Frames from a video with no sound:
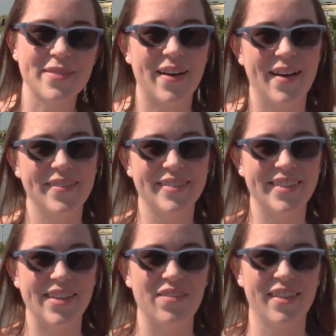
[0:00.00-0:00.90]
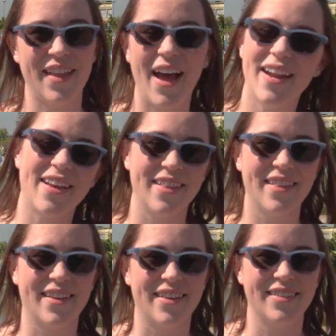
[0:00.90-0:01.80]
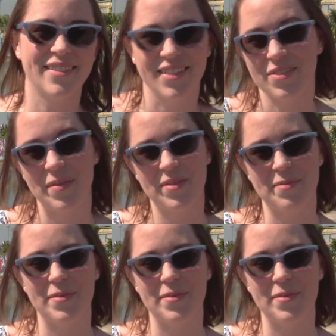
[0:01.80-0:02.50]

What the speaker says: So I will leave that in the description